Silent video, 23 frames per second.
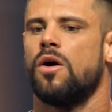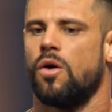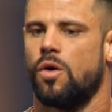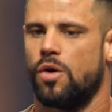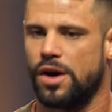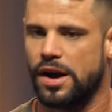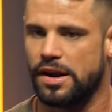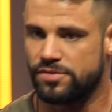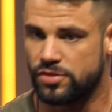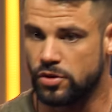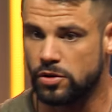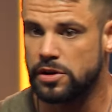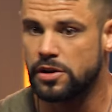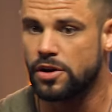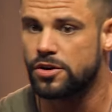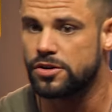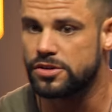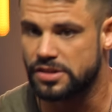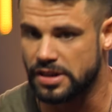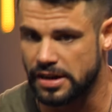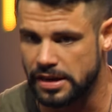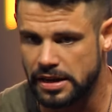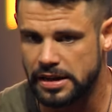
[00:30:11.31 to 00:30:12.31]
Or have you
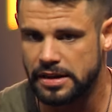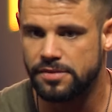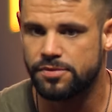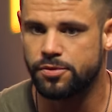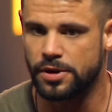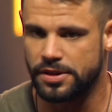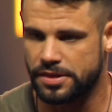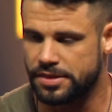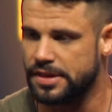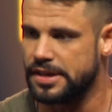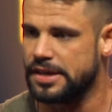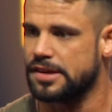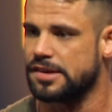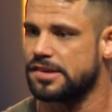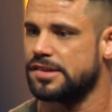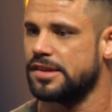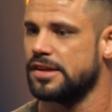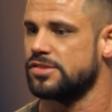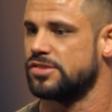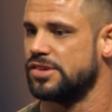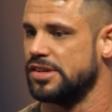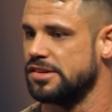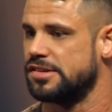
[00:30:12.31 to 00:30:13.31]
learned to live with things
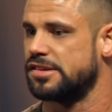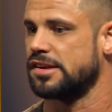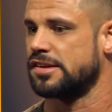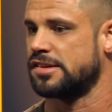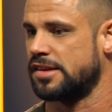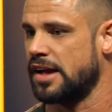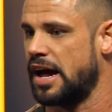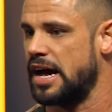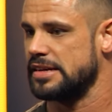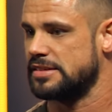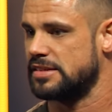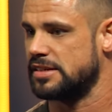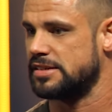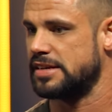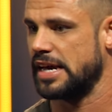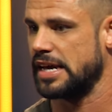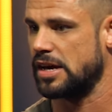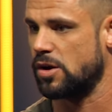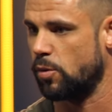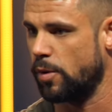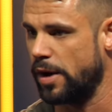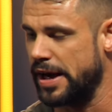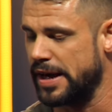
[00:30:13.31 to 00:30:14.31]
that Jesus died to
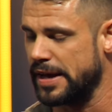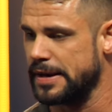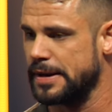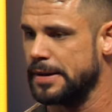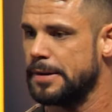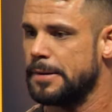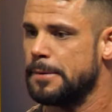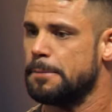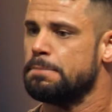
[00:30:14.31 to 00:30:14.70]
take away?